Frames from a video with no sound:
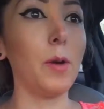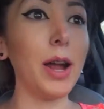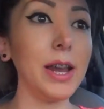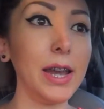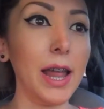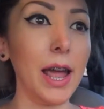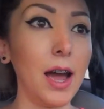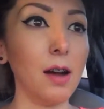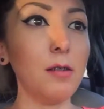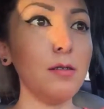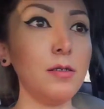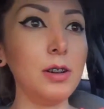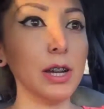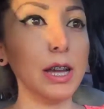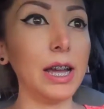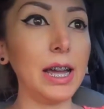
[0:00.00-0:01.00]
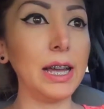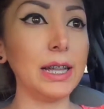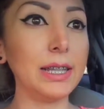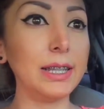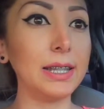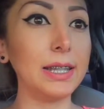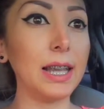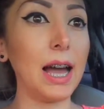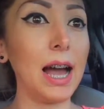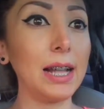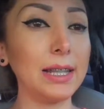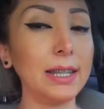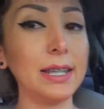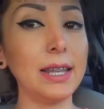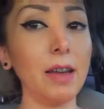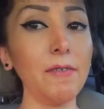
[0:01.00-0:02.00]
Right now, it's at
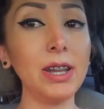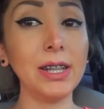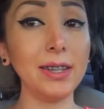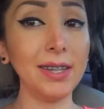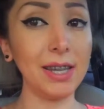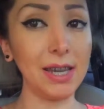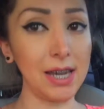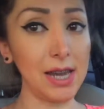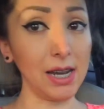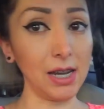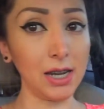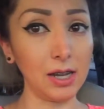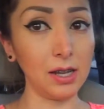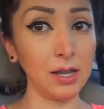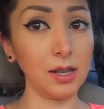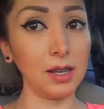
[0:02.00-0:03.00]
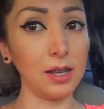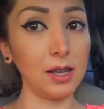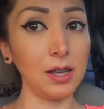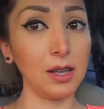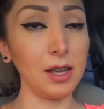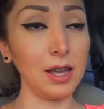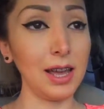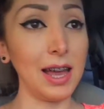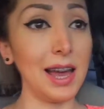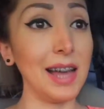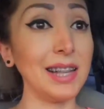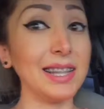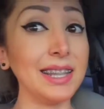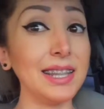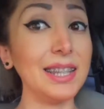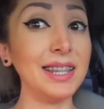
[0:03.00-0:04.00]
17.
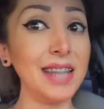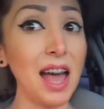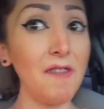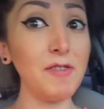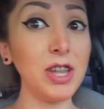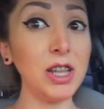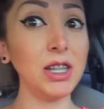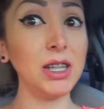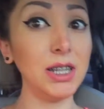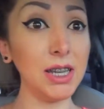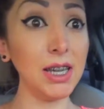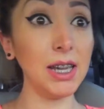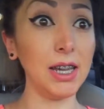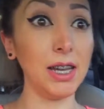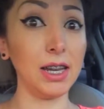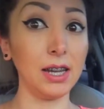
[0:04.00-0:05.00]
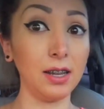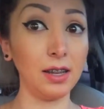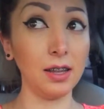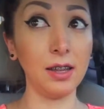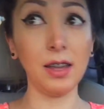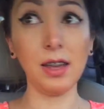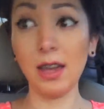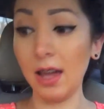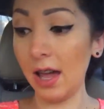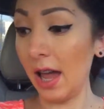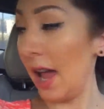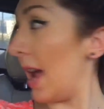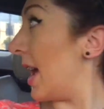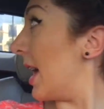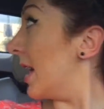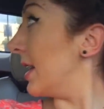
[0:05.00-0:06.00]
17.
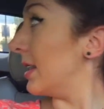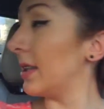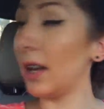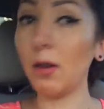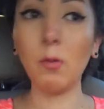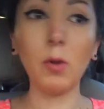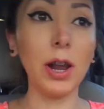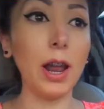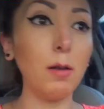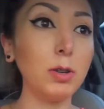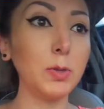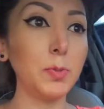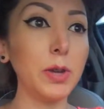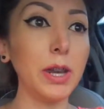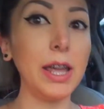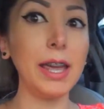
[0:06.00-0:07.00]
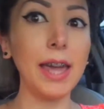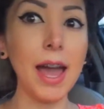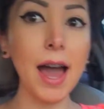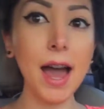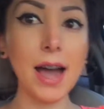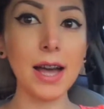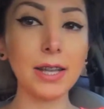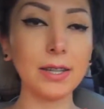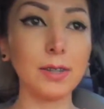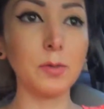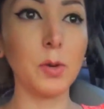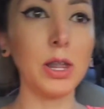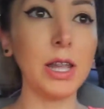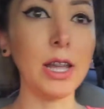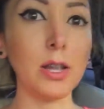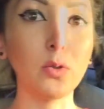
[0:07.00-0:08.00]
And when I was putting gas,
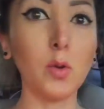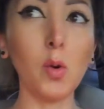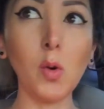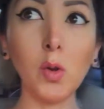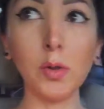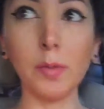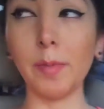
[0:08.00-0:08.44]
when they told